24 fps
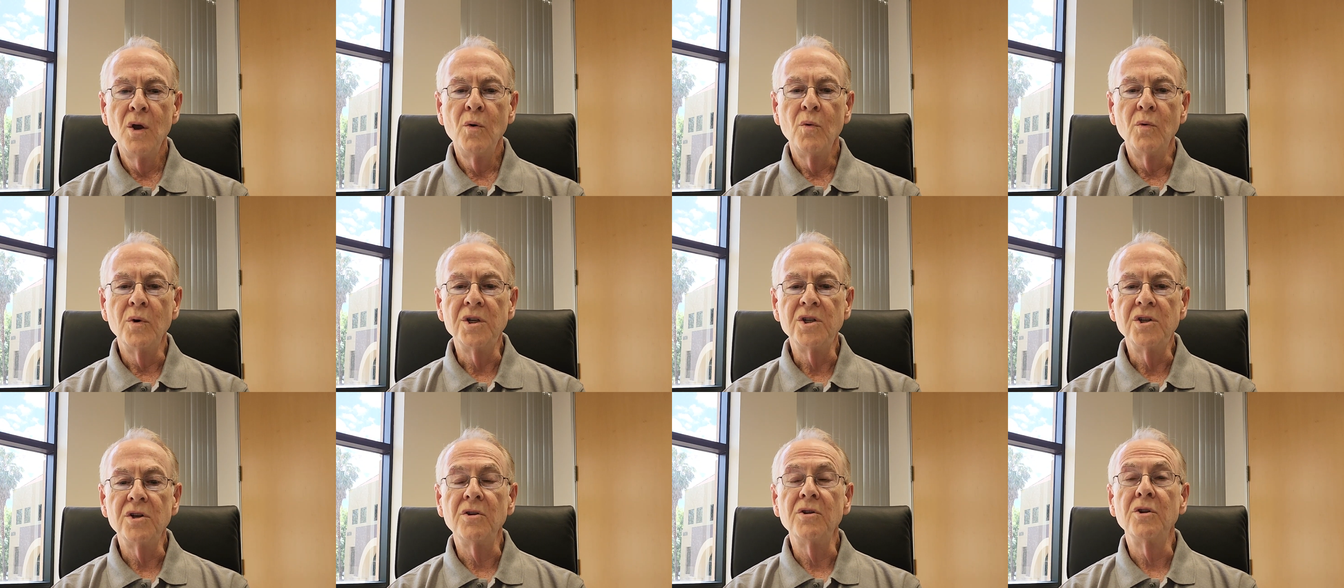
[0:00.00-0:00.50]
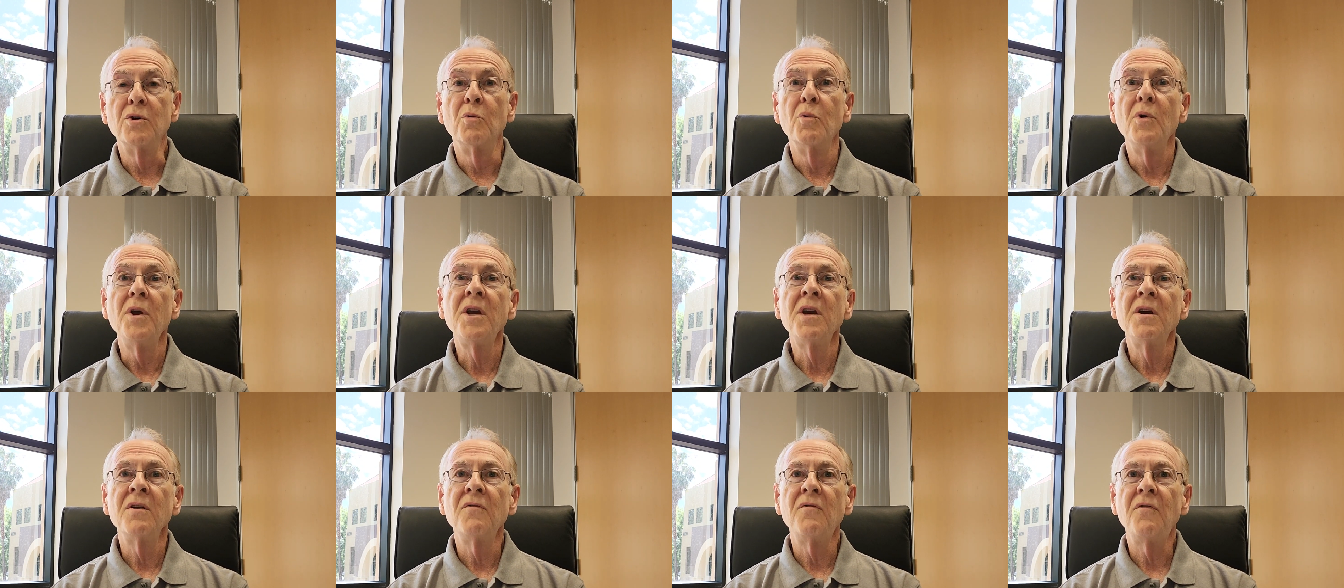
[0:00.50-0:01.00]
We showed the
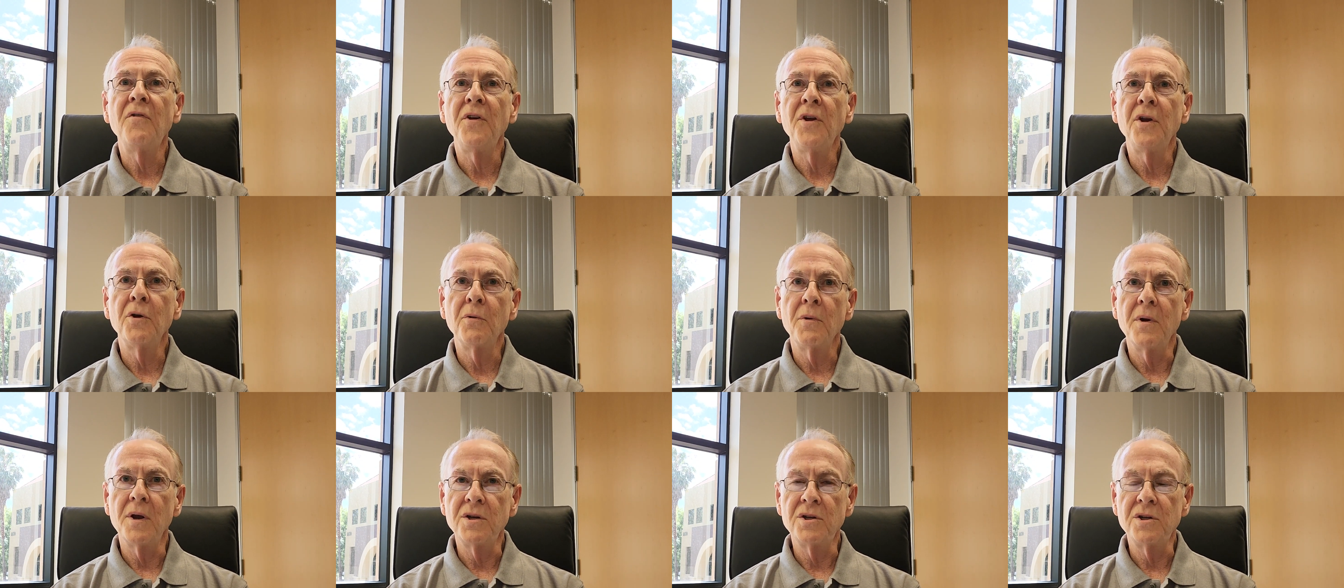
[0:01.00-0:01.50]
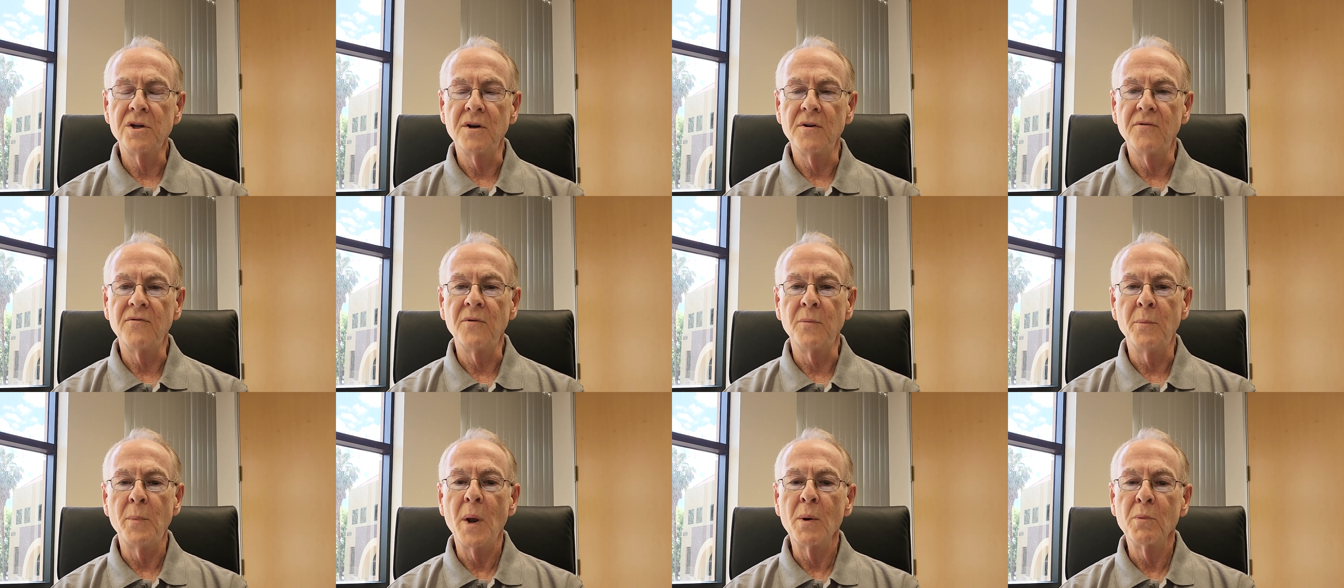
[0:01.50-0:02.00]
reconfiguration of
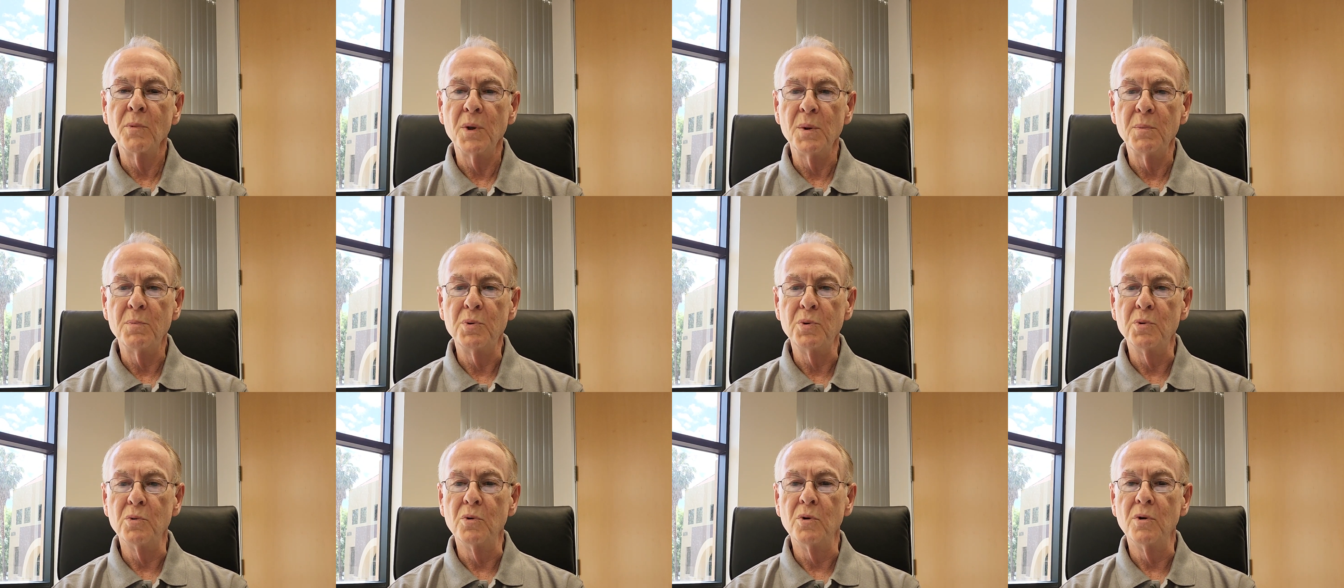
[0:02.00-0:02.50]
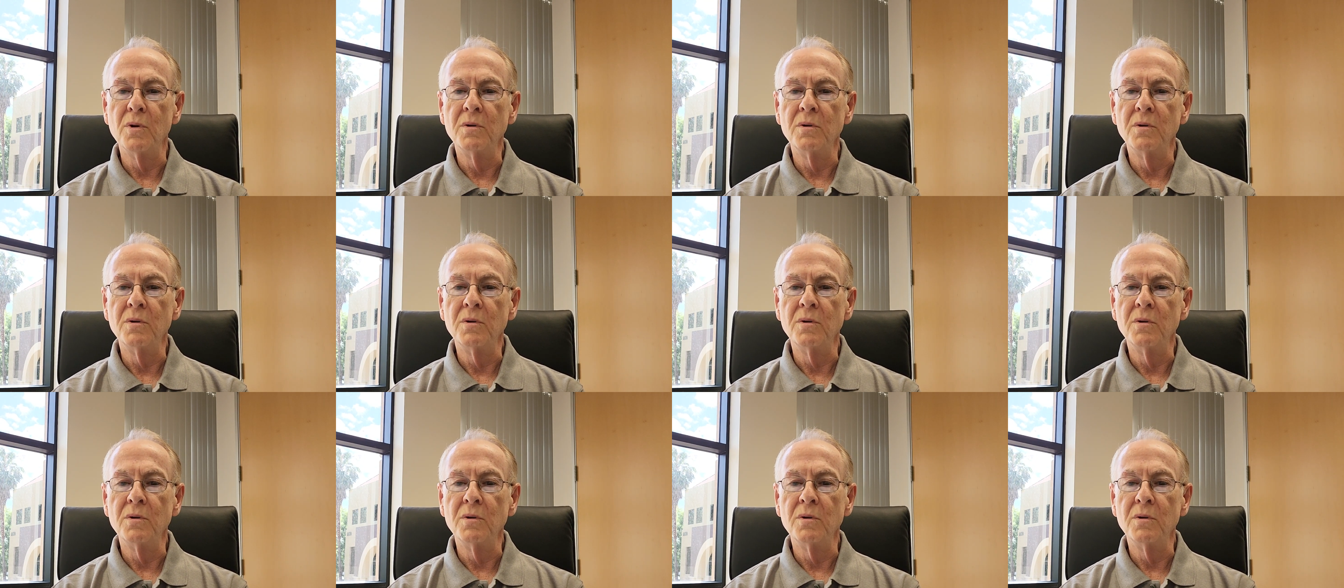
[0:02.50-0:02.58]
the memory pool